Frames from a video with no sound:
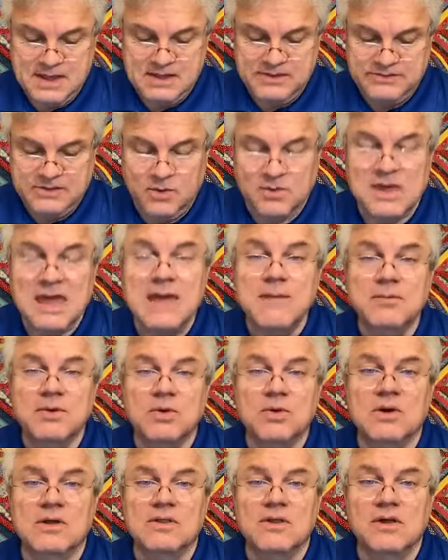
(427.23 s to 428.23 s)
So keep
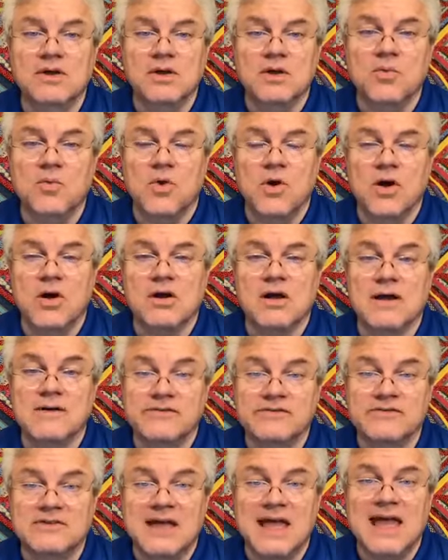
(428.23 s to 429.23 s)
doing the good work of
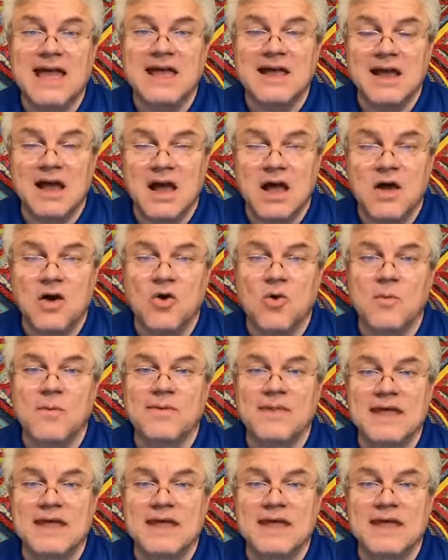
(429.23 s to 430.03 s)
staying home.